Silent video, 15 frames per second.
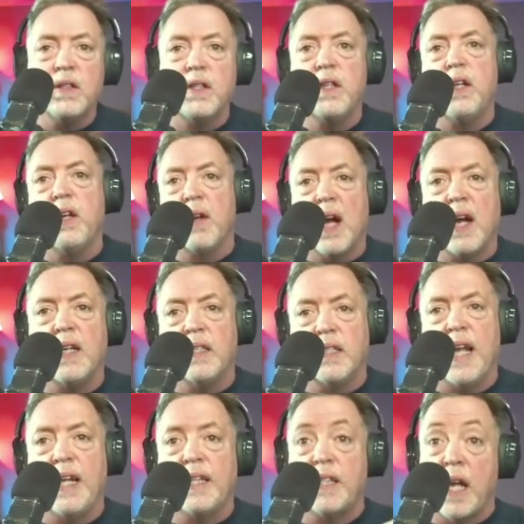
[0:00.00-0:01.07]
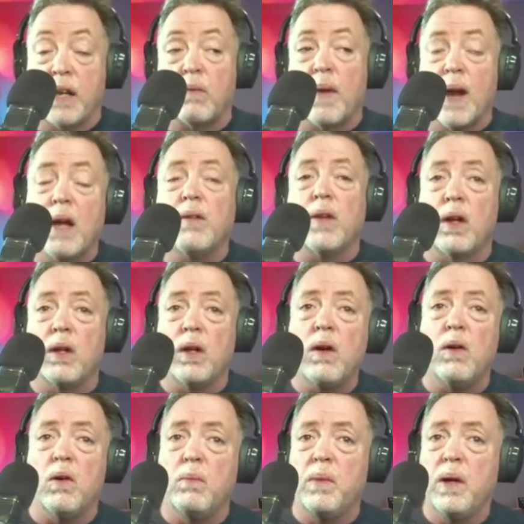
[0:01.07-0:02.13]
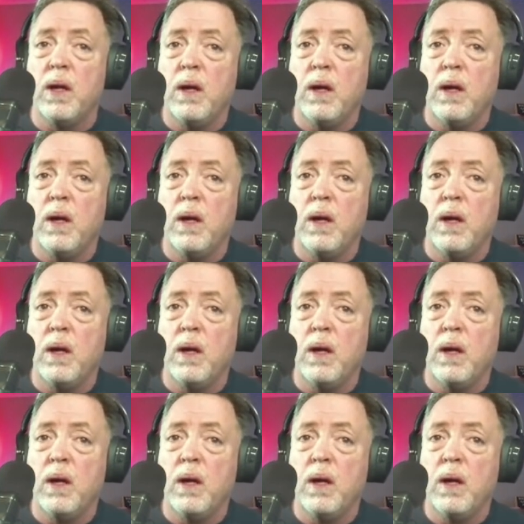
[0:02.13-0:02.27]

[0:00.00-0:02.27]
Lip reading: in the United States and around the globe